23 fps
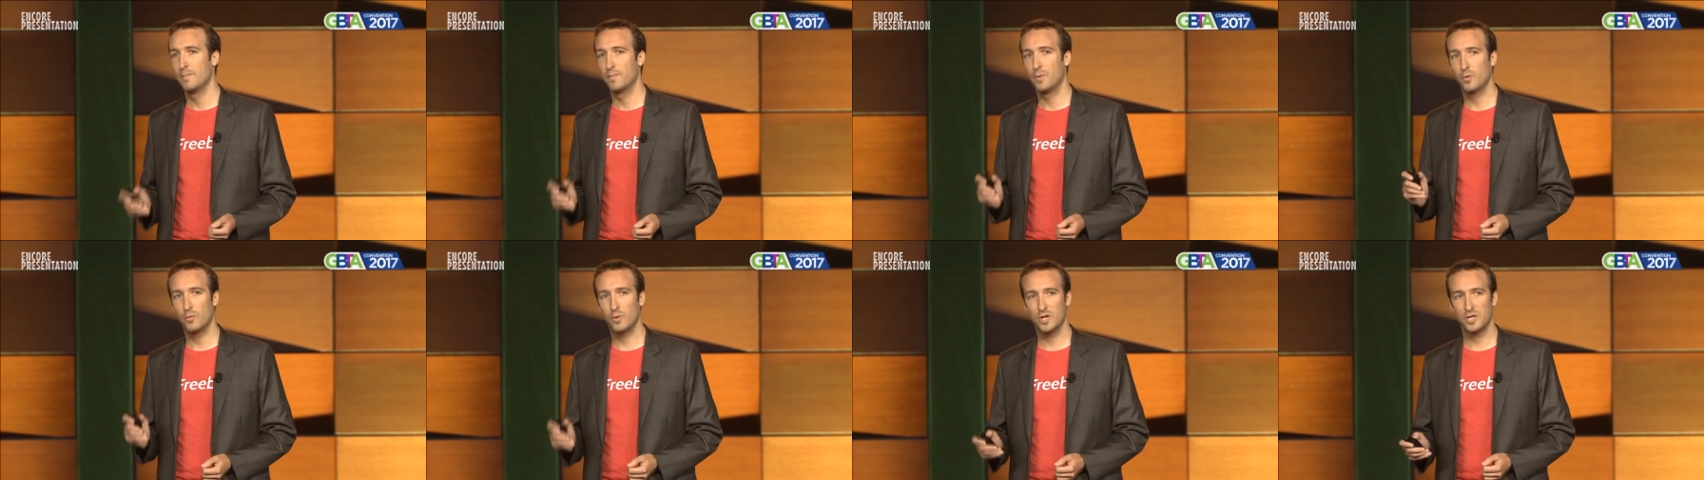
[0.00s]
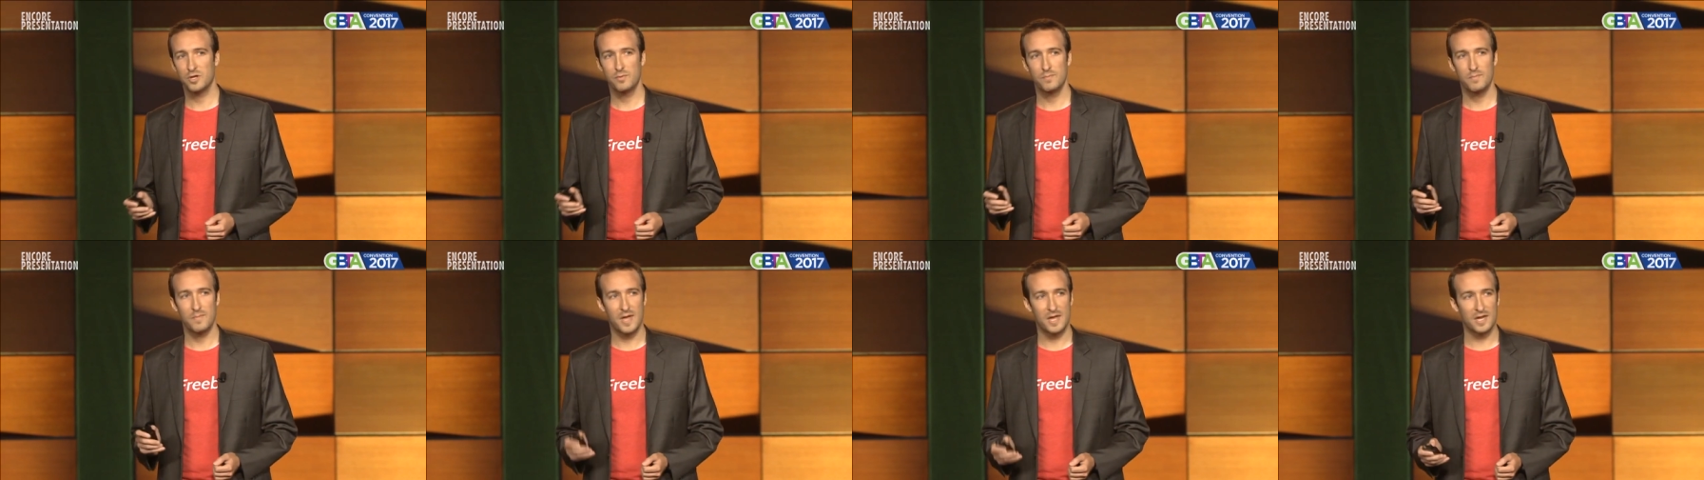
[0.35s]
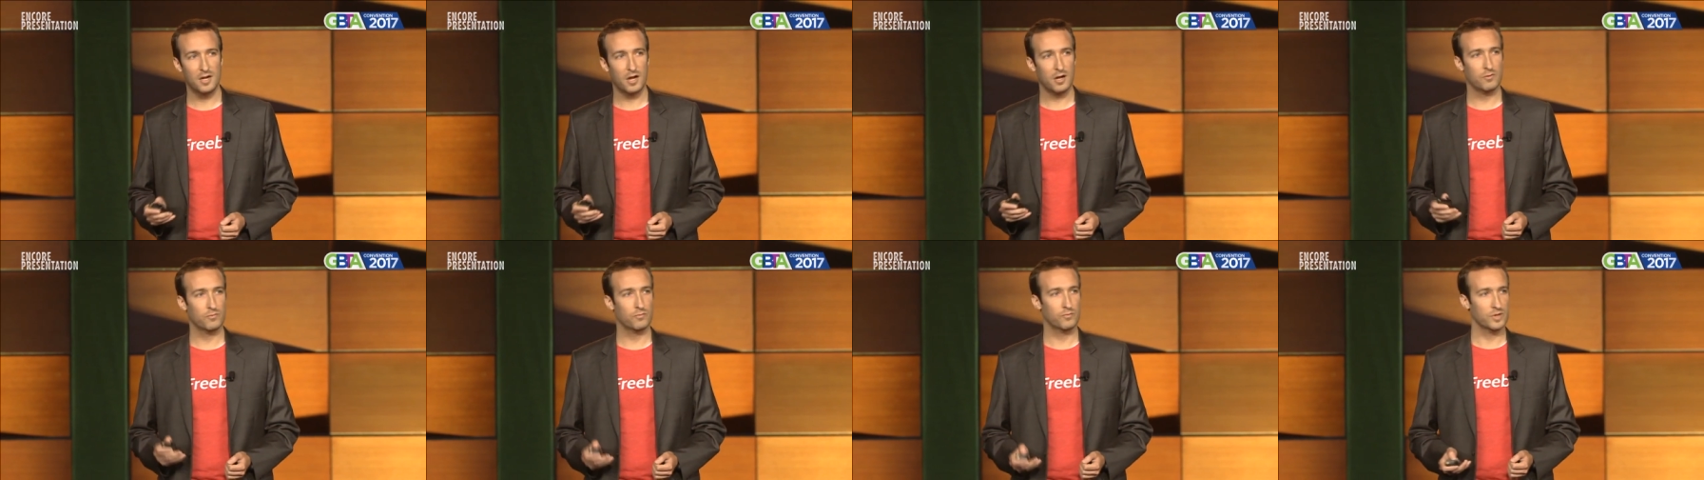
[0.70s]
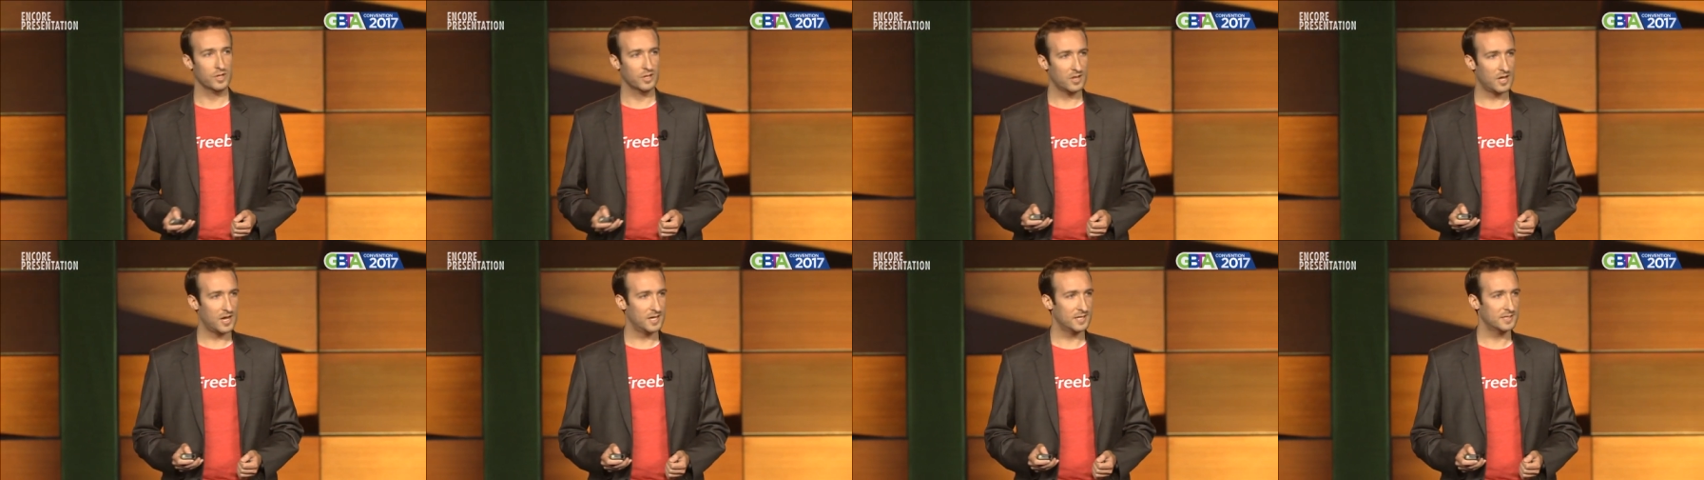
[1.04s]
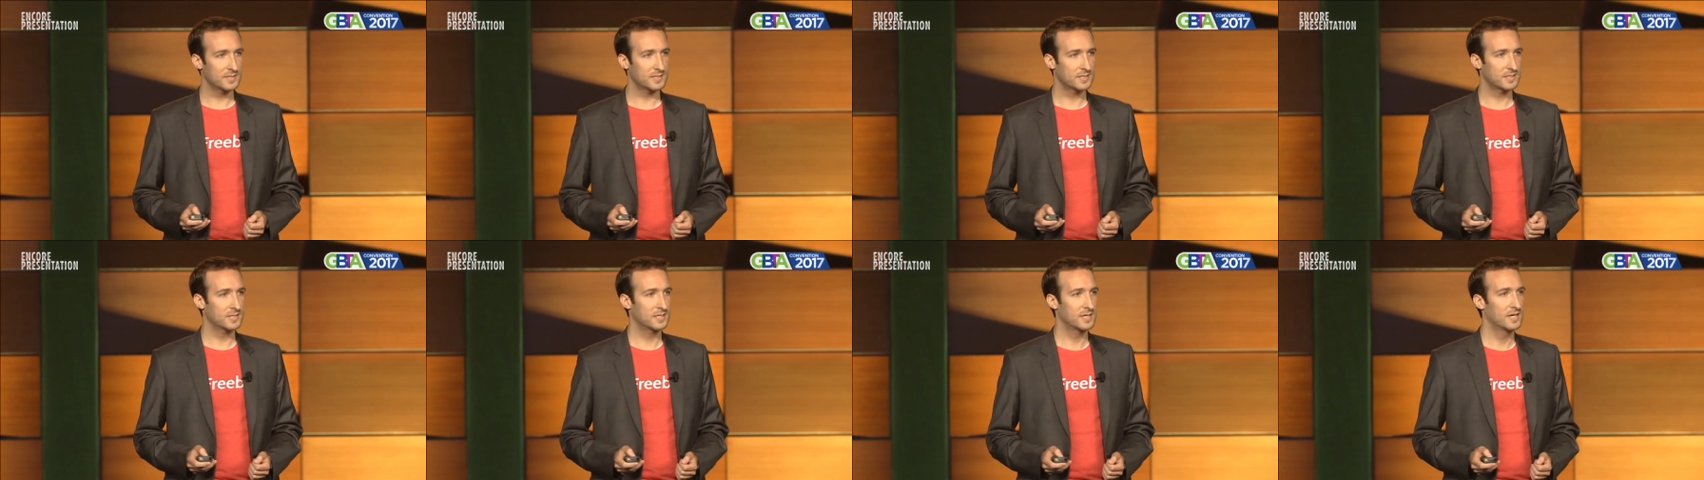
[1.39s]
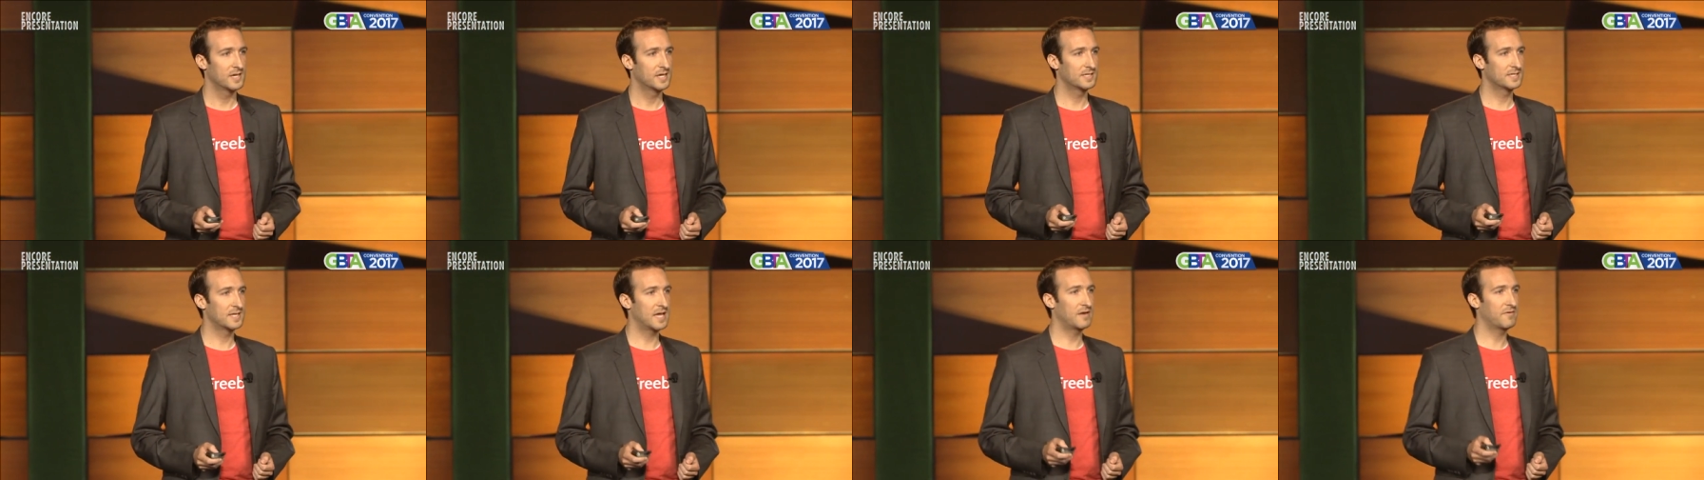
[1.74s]
But what you may not realize
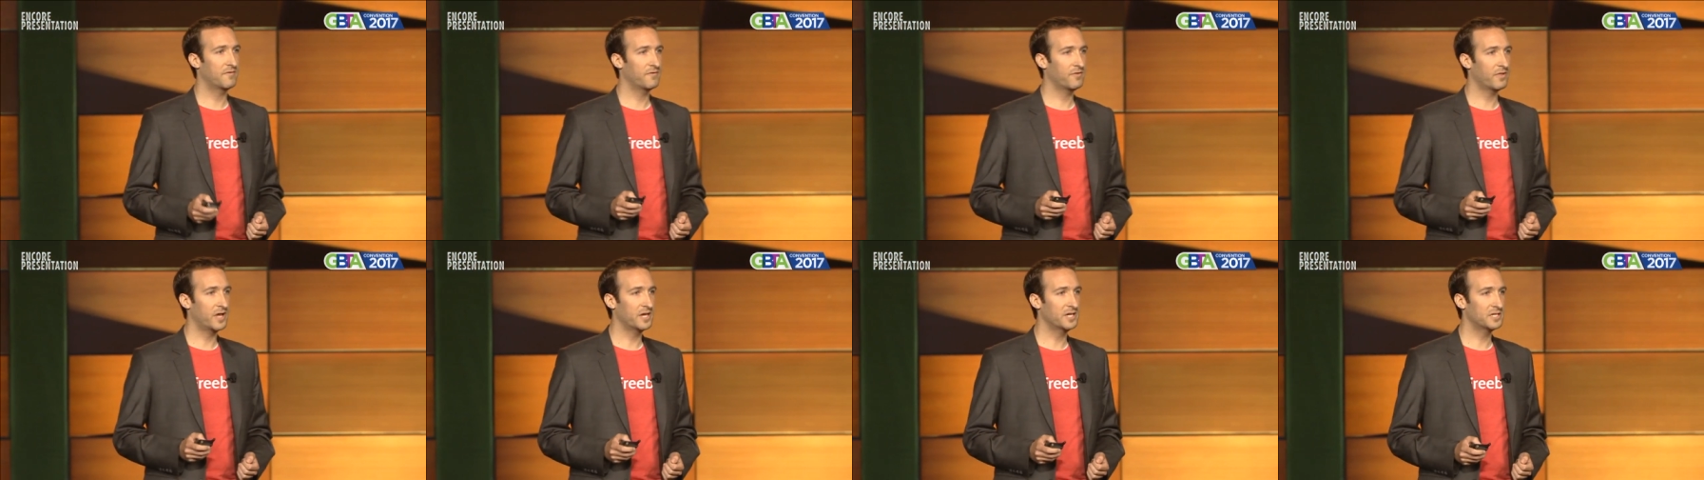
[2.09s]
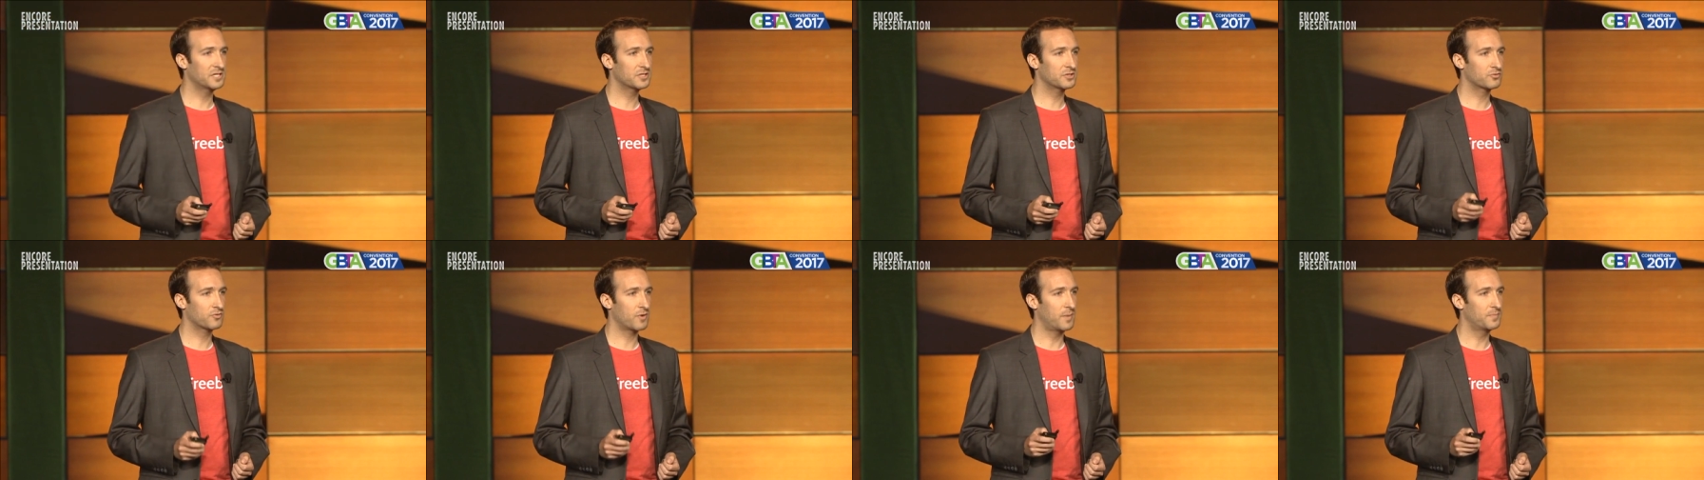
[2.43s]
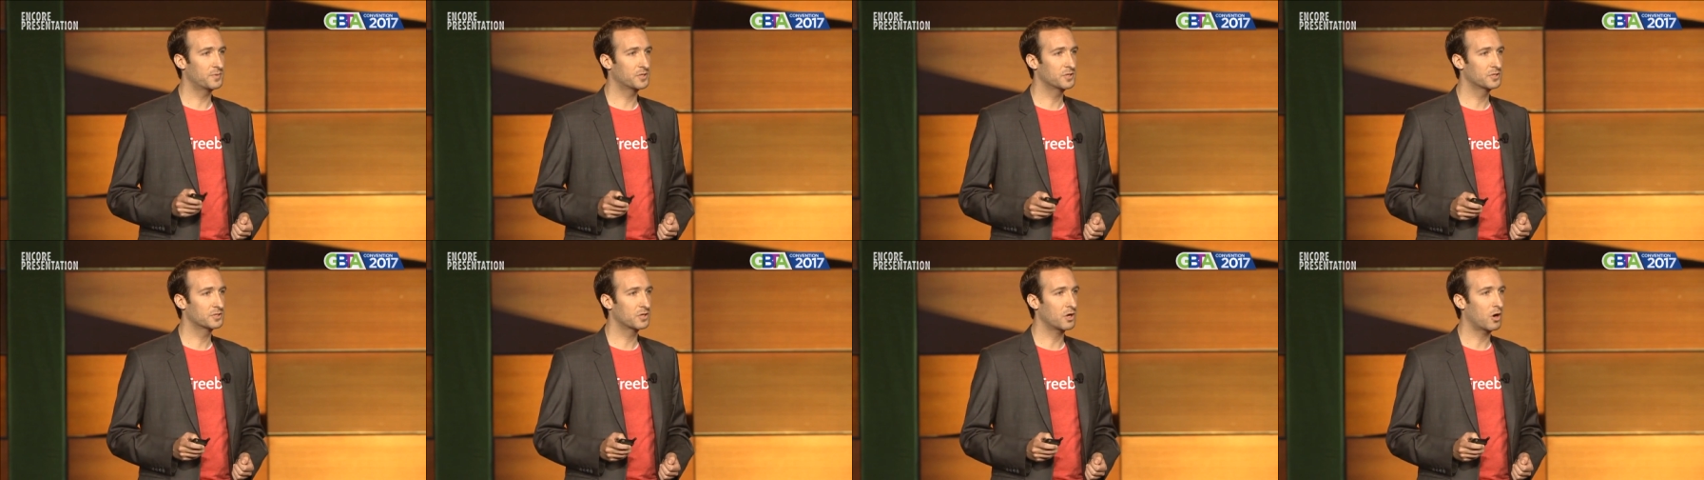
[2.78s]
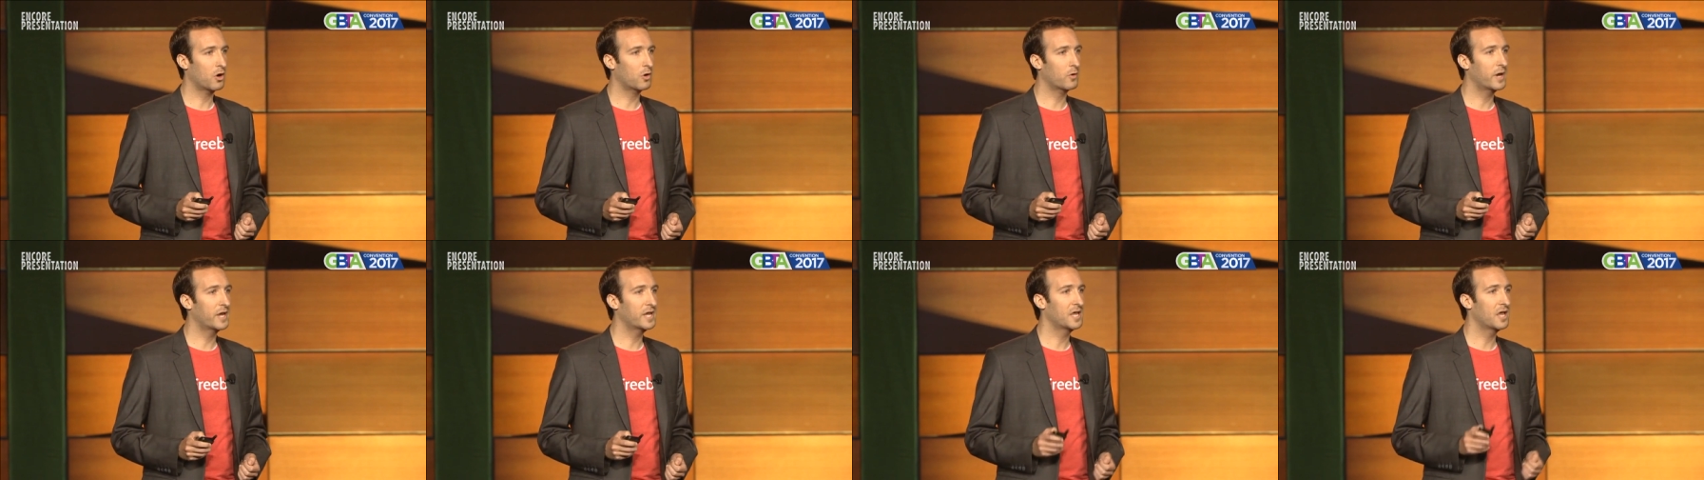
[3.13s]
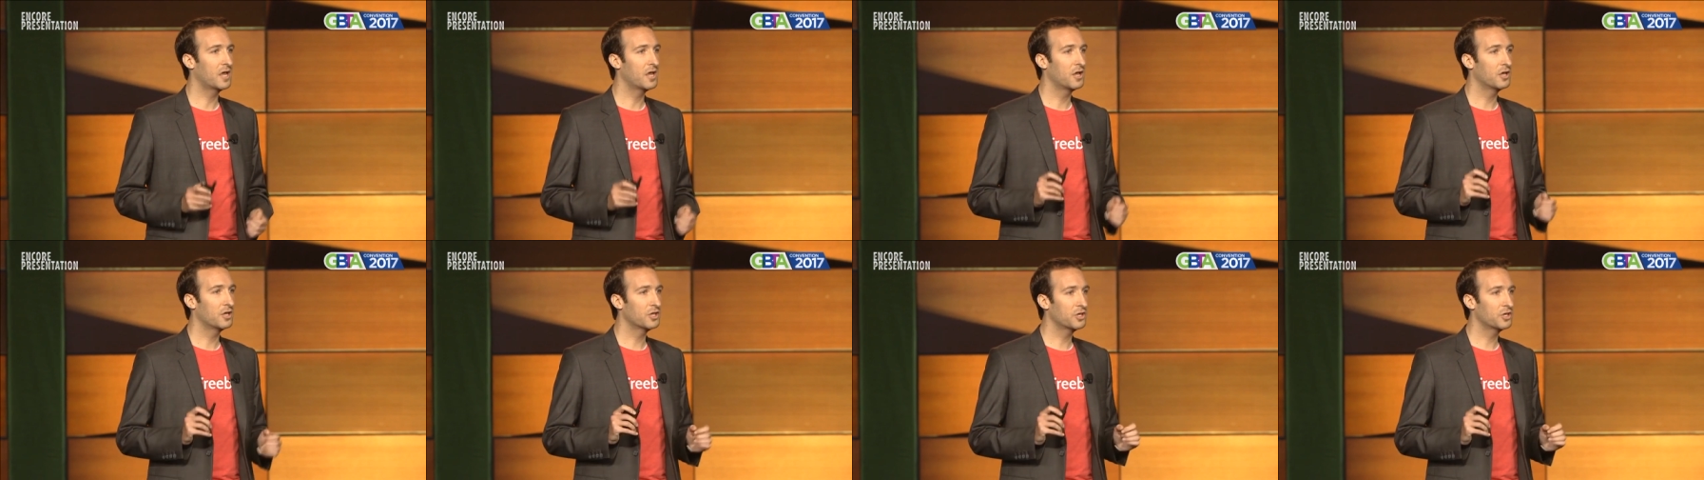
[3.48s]
is that flight disruptions are a